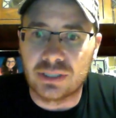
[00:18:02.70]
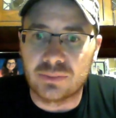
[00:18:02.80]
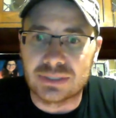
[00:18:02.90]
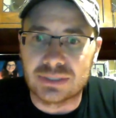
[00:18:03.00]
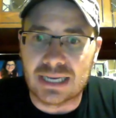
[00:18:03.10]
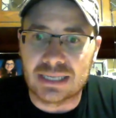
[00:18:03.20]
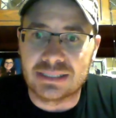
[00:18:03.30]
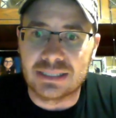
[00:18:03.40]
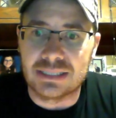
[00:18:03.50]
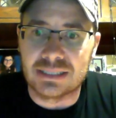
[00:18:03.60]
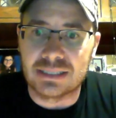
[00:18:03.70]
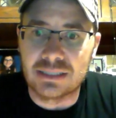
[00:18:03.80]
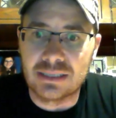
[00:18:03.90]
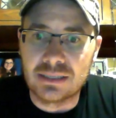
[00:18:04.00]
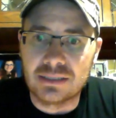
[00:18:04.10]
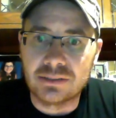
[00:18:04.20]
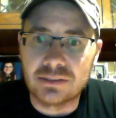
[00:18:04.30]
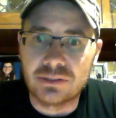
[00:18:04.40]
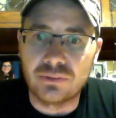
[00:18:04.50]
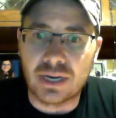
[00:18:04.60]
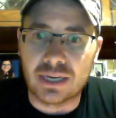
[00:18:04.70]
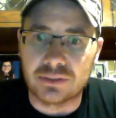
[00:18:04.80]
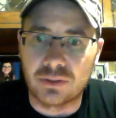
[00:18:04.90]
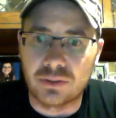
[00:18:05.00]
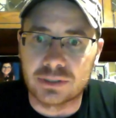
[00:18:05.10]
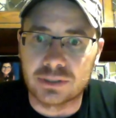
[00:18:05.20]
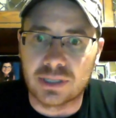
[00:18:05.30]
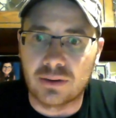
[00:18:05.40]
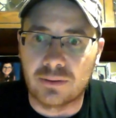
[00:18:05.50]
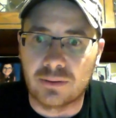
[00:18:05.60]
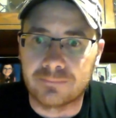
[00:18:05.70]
in Wisconsin 2 Octobers ago.